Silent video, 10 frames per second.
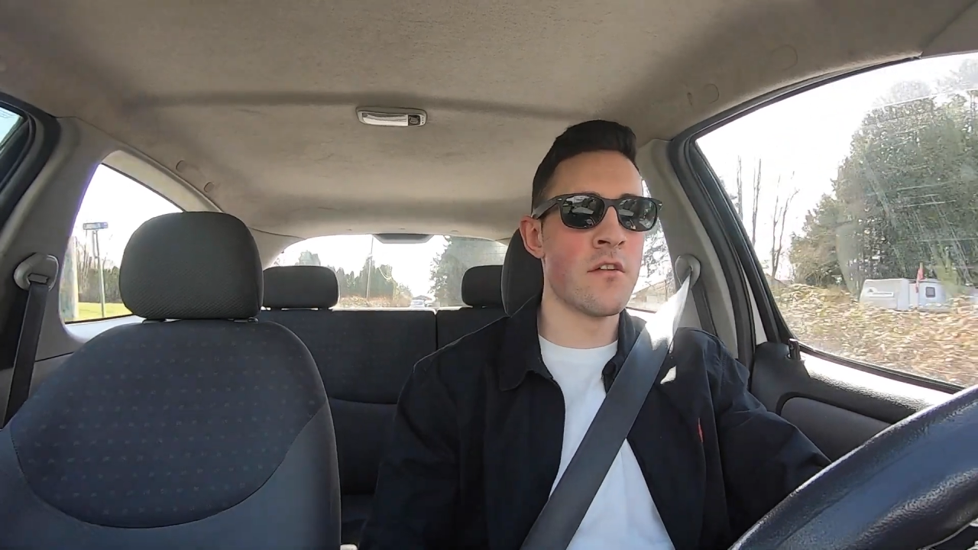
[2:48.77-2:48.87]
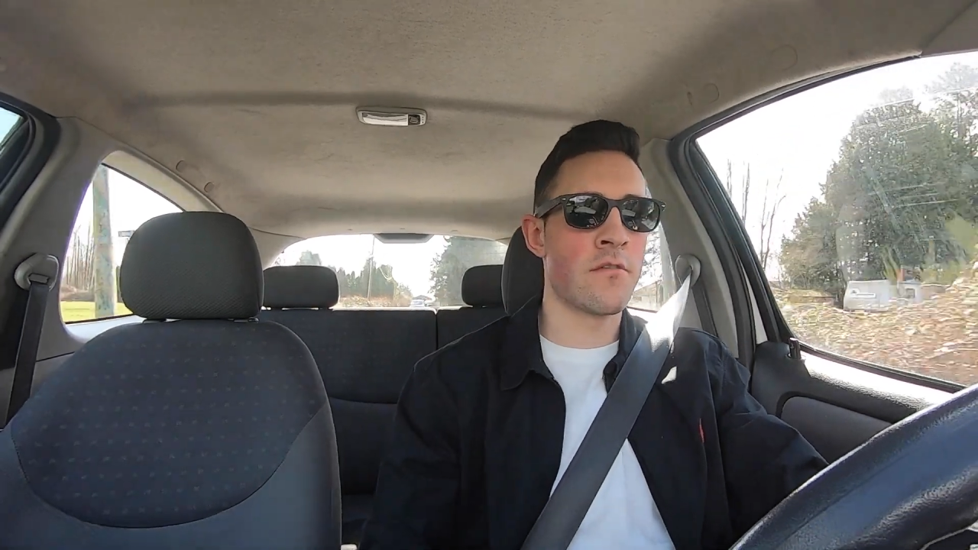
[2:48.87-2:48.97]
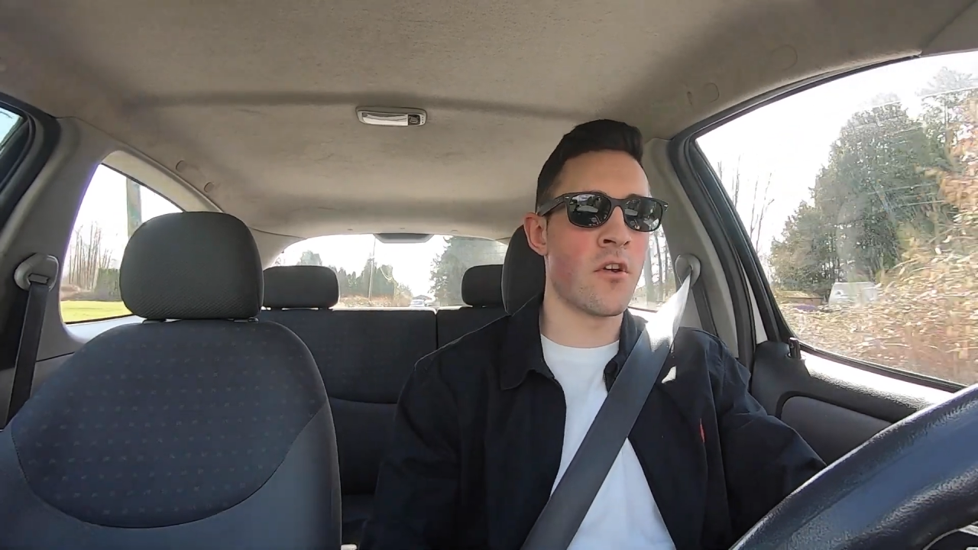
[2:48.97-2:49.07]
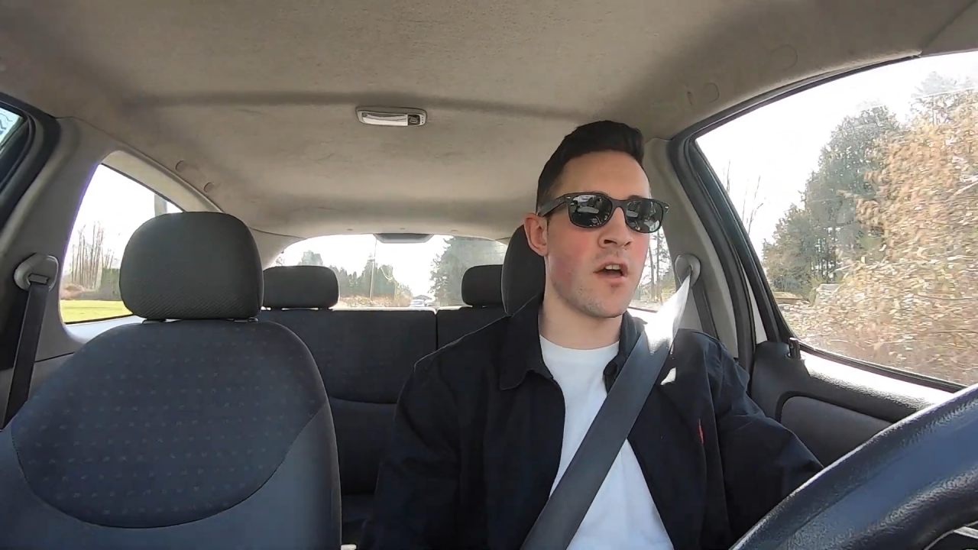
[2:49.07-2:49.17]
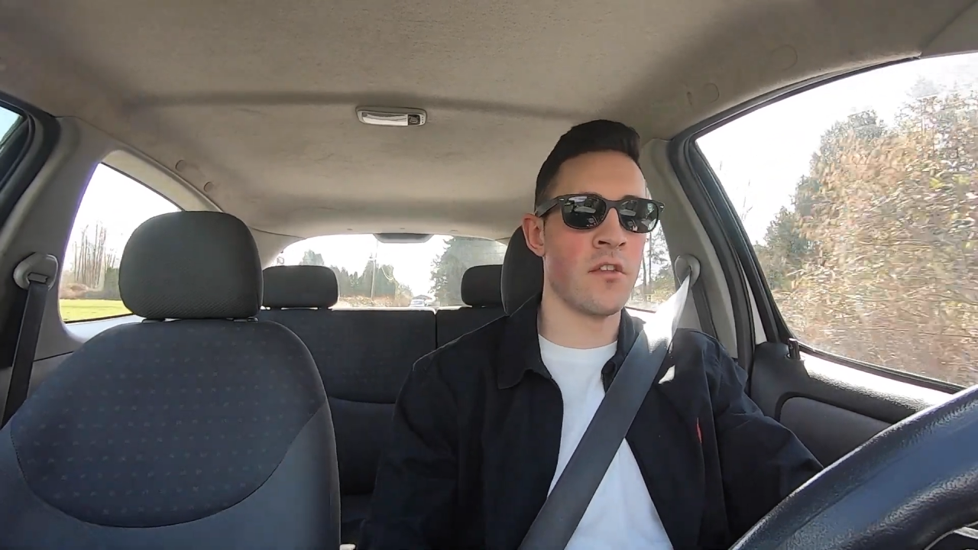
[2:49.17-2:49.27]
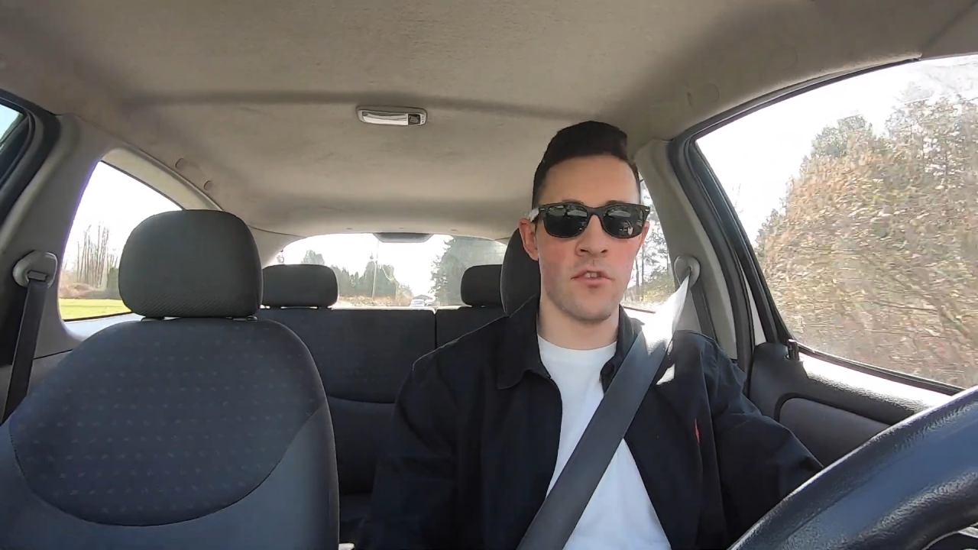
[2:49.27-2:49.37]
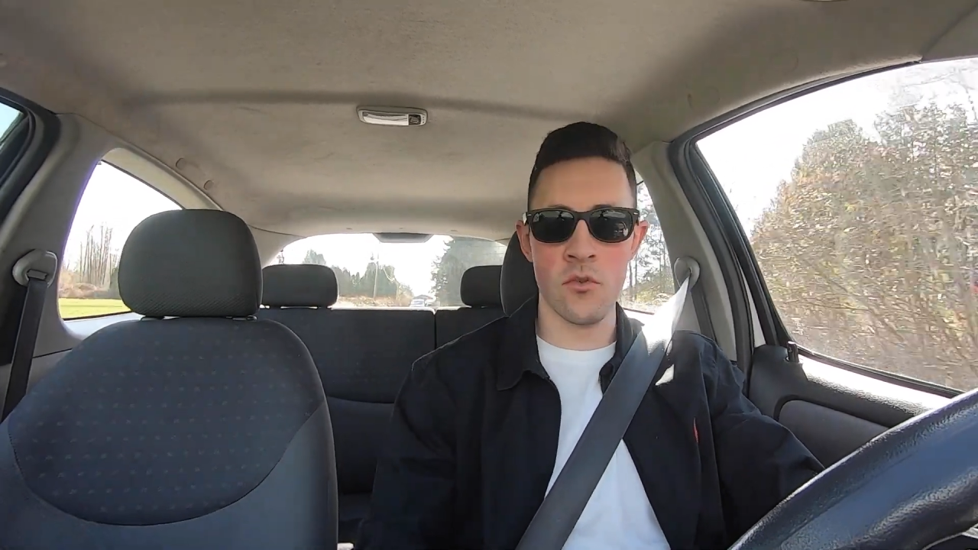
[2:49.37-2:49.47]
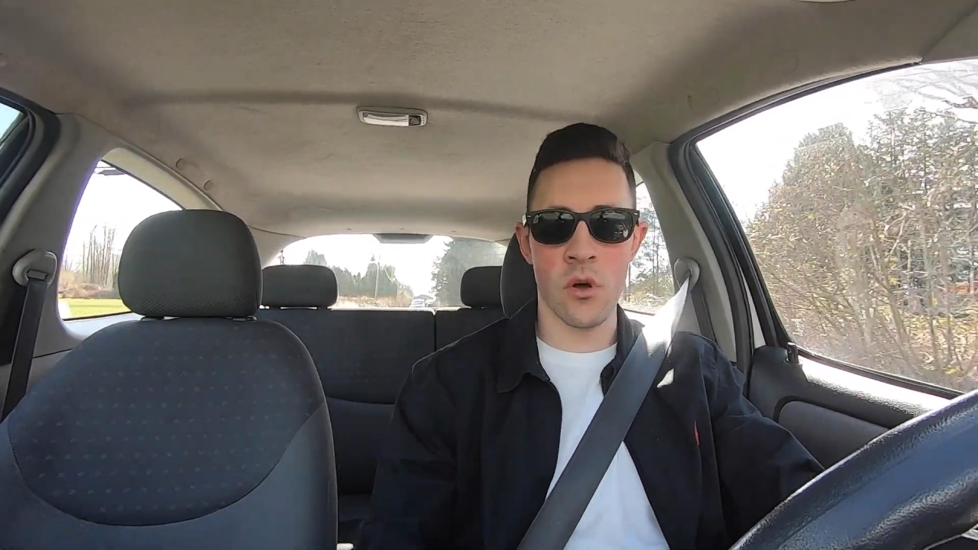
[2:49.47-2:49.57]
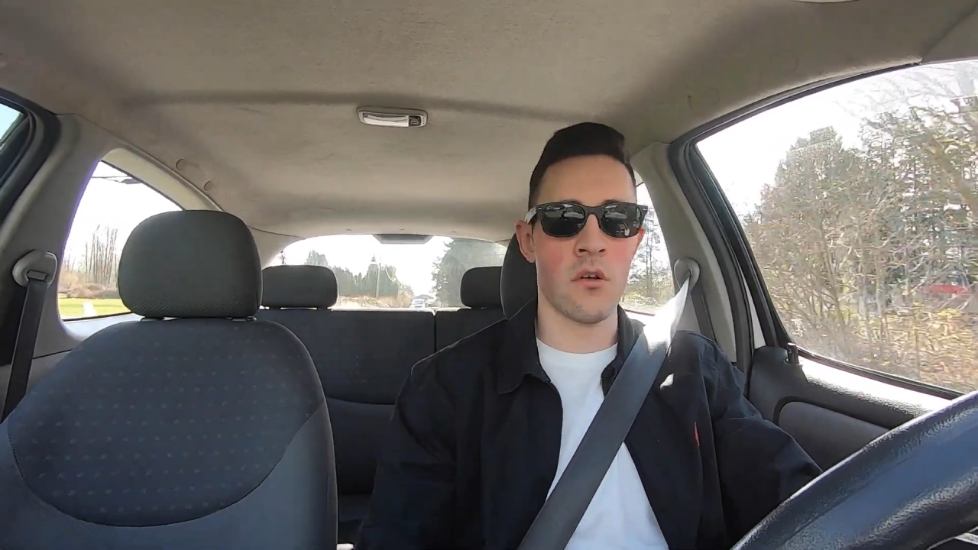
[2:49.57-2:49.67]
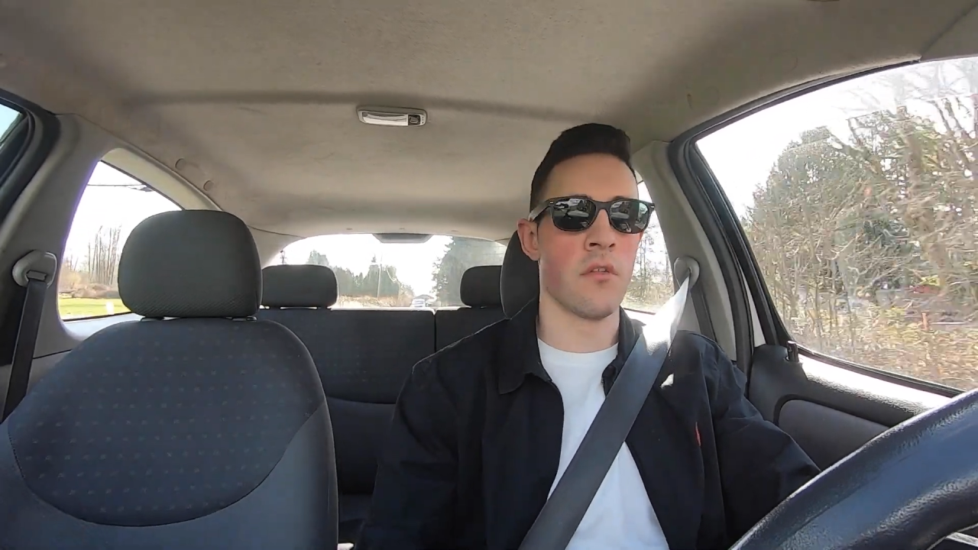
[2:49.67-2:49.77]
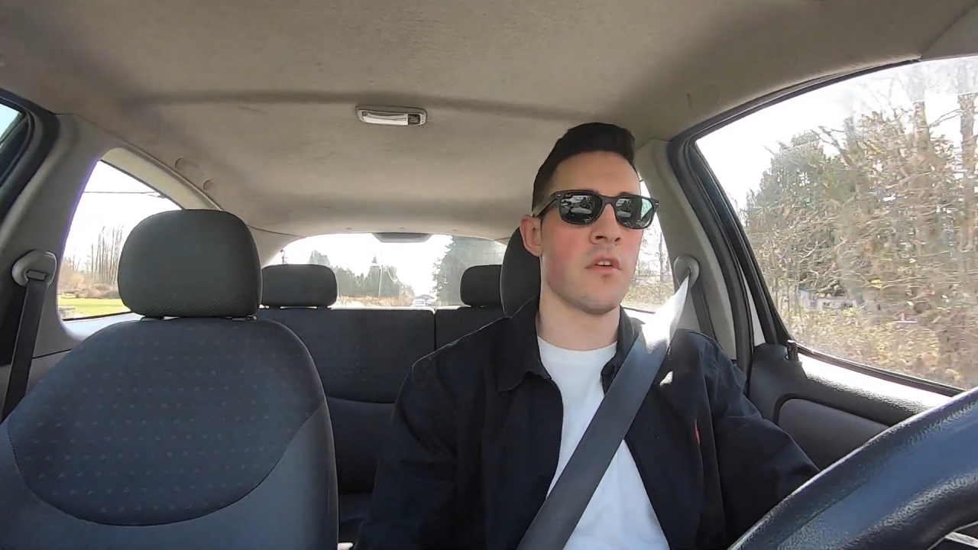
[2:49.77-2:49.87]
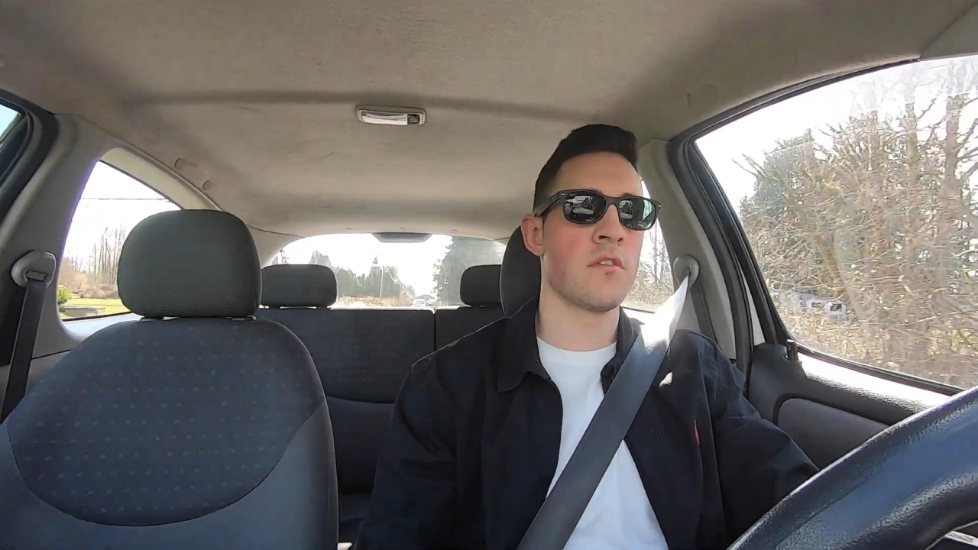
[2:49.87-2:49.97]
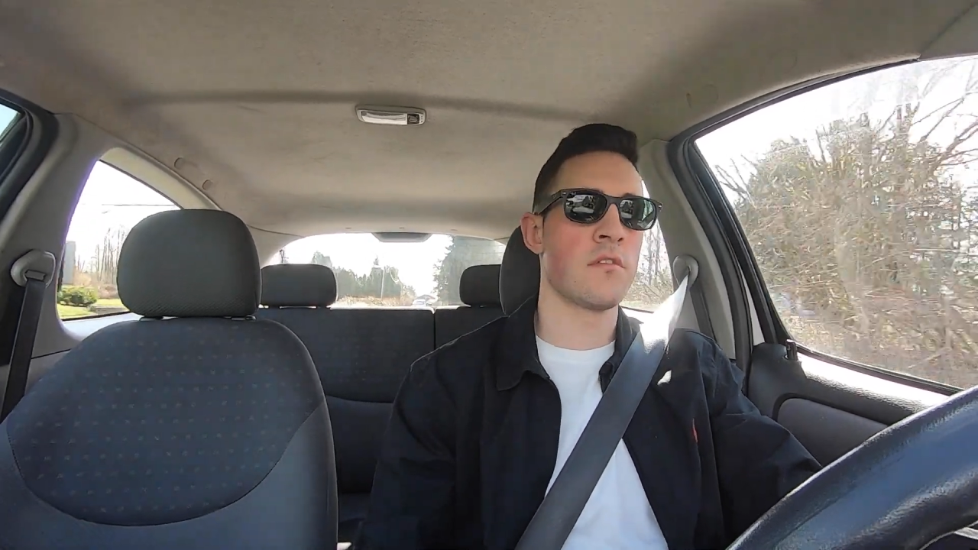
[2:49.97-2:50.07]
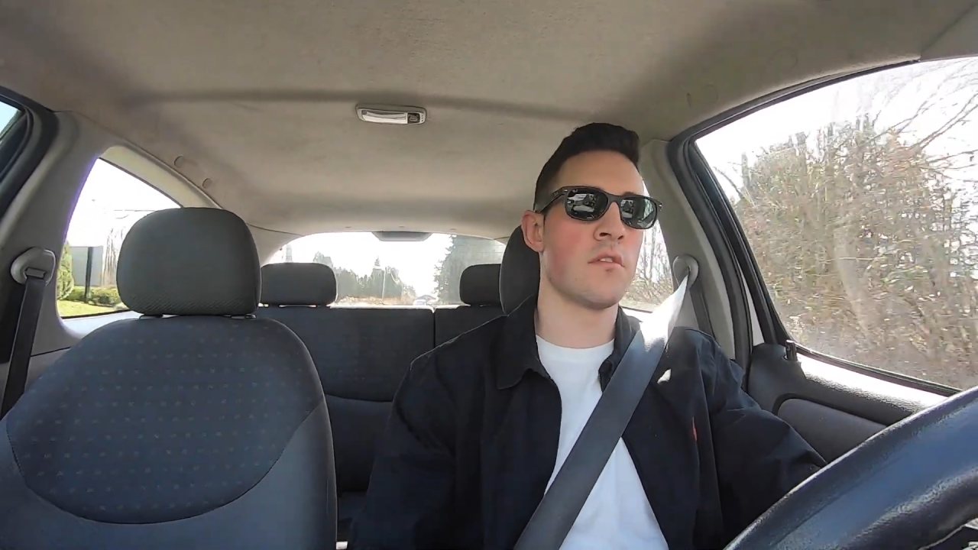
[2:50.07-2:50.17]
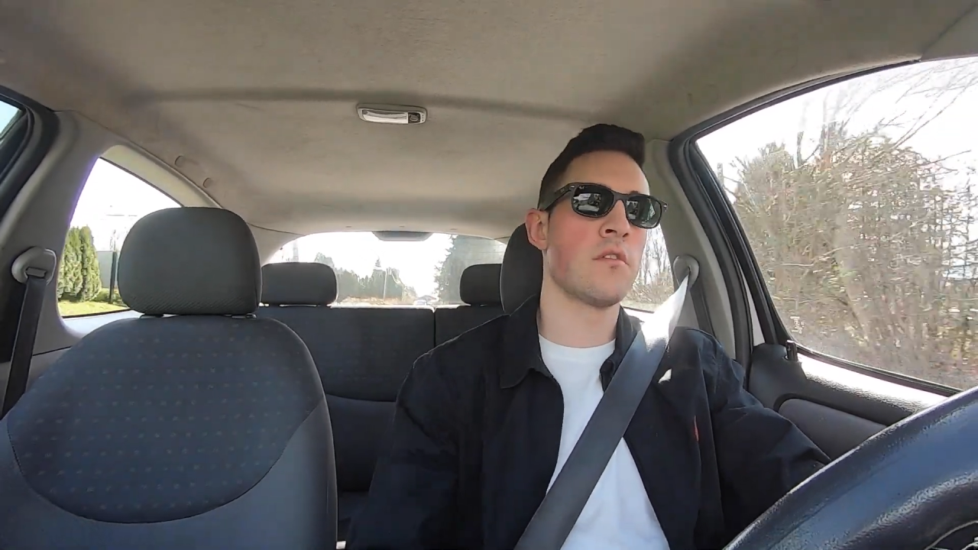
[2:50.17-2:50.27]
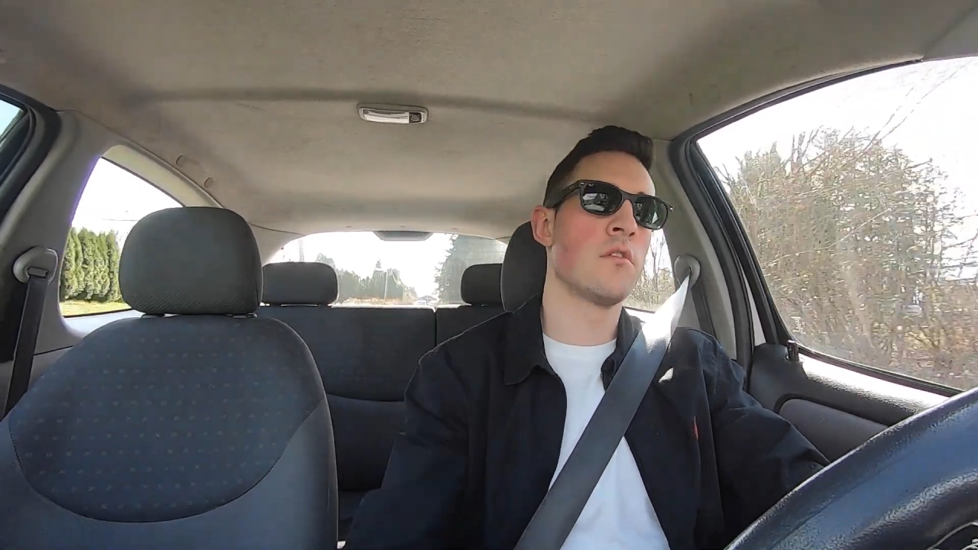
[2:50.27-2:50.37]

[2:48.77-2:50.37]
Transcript: for how to do all of this.